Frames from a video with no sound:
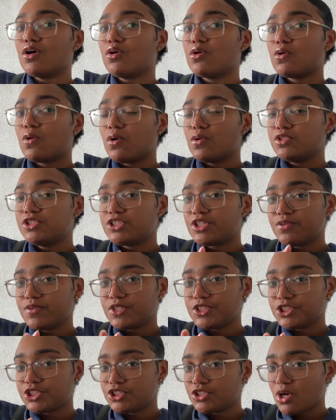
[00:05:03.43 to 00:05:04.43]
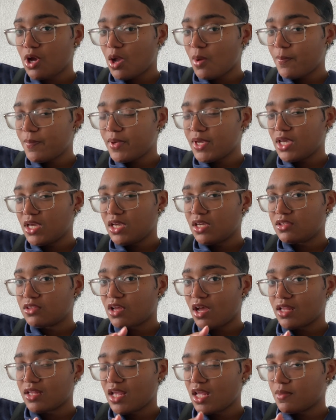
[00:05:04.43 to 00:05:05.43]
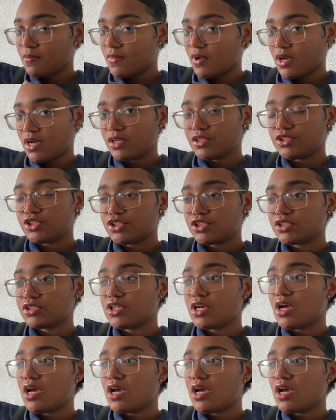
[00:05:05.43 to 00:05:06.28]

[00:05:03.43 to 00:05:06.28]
grocery shopping, not that much.